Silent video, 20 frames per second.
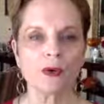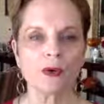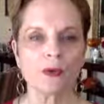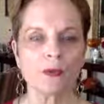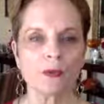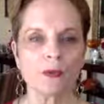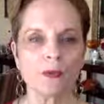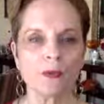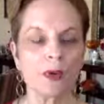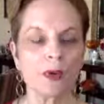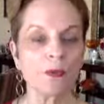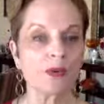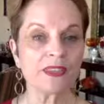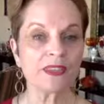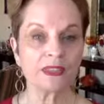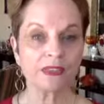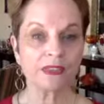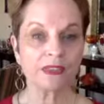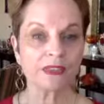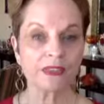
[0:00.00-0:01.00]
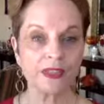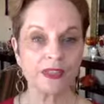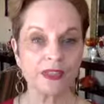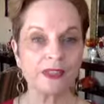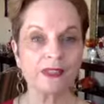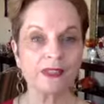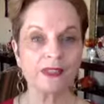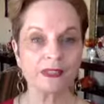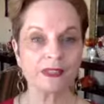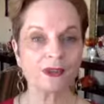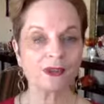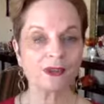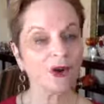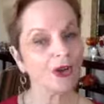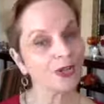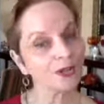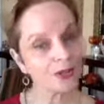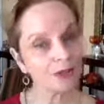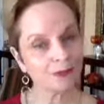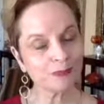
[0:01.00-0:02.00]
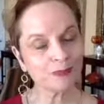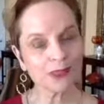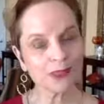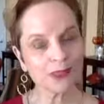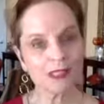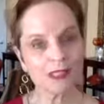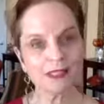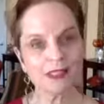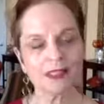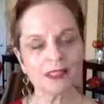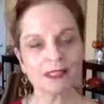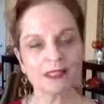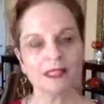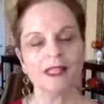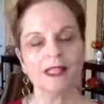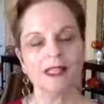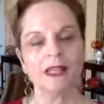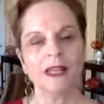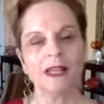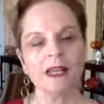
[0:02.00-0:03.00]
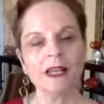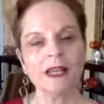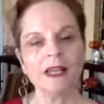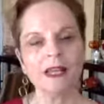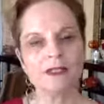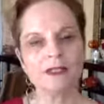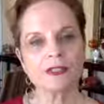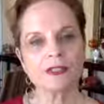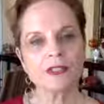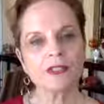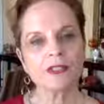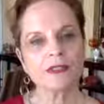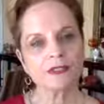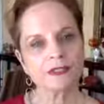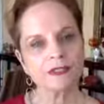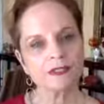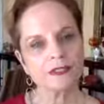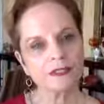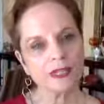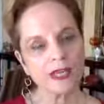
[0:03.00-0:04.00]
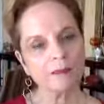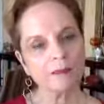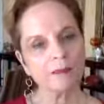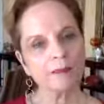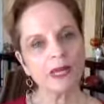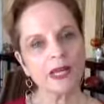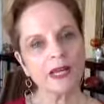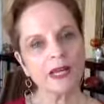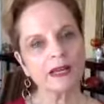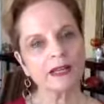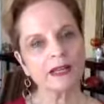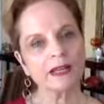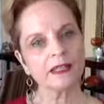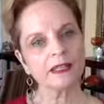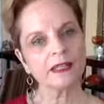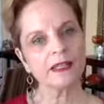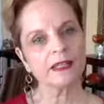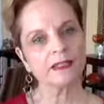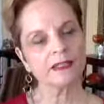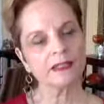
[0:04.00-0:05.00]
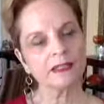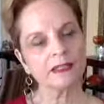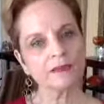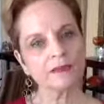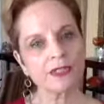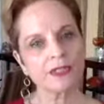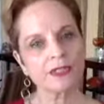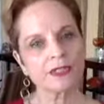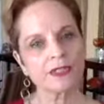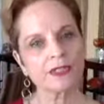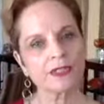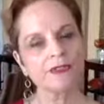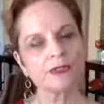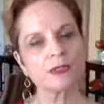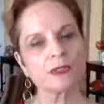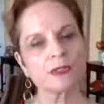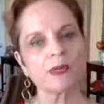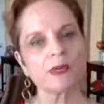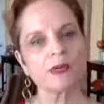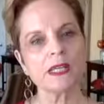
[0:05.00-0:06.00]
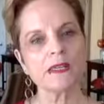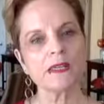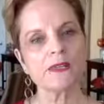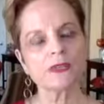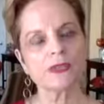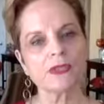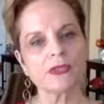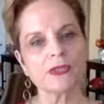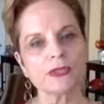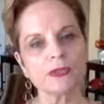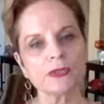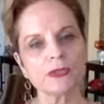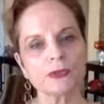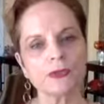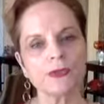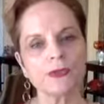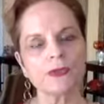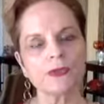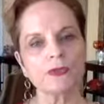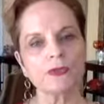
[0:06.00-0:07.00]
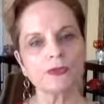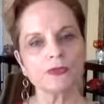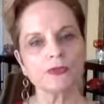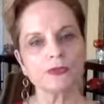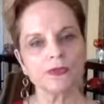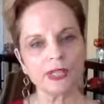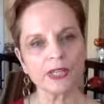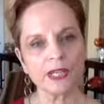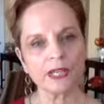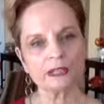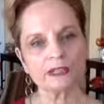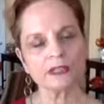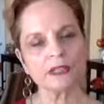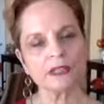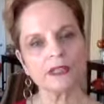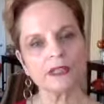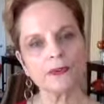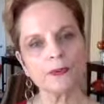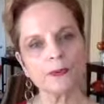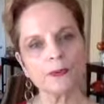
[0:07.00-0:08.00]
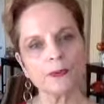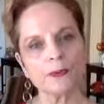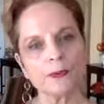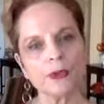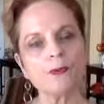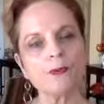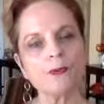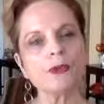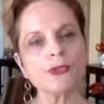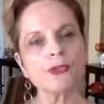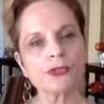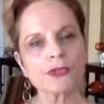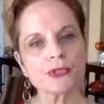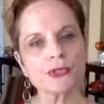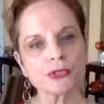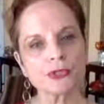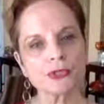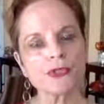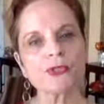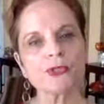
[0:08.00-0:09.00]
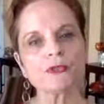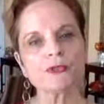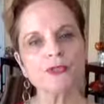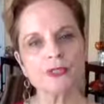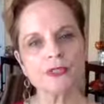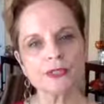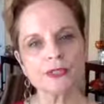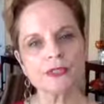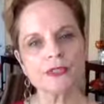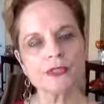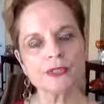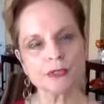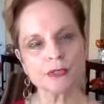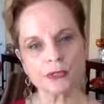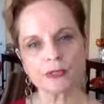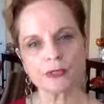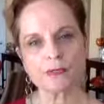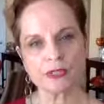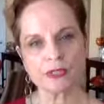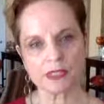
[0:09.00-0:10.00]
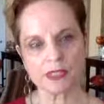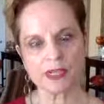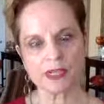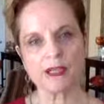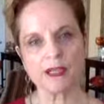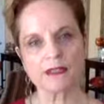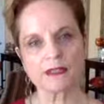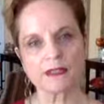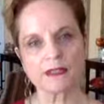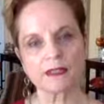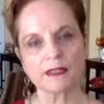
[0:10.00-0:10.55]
what we think it ought to be, and to step back and give ourselves space to reflect on what will serve in this circumstance.